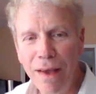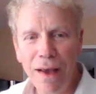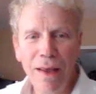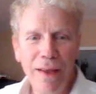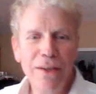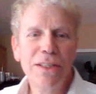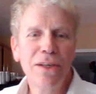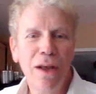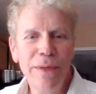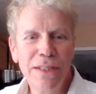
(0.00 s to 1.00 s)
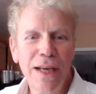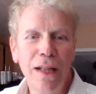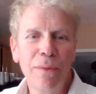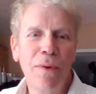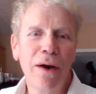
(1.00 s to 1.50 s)
They used to call me
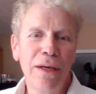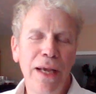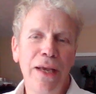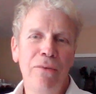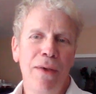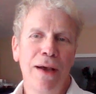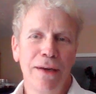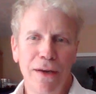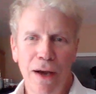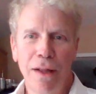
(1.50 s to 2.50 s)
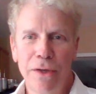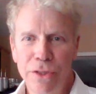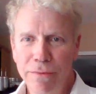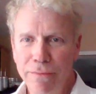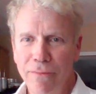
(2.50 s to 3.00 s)
Salad Bar Dave back in college.